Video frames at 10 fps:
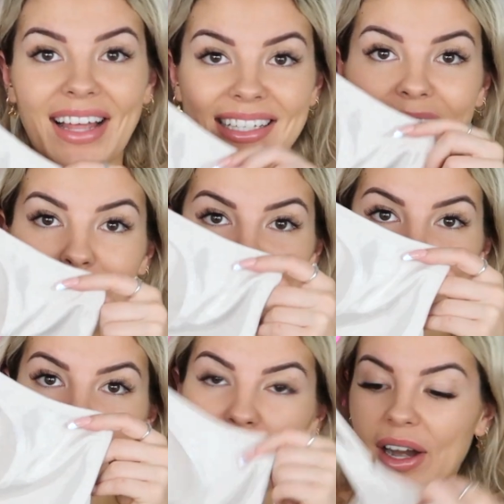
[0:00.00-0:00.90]
That's how much I've
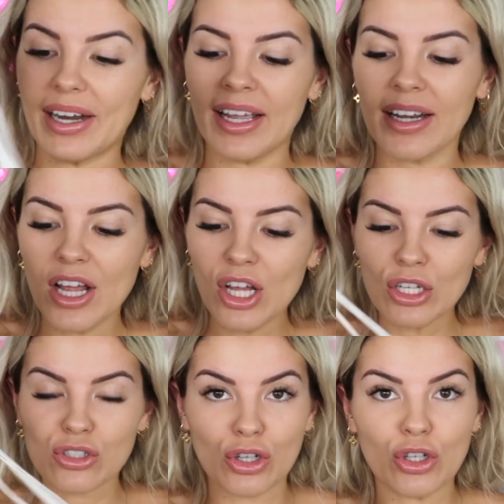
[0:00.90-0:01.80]
been wearing it.
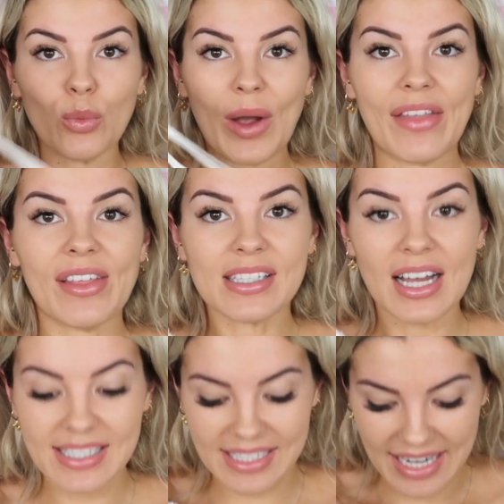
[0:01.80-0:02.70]
So you wear this
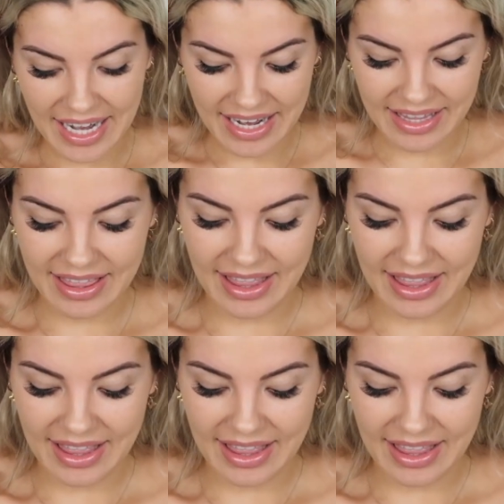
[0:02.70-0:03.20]
underneath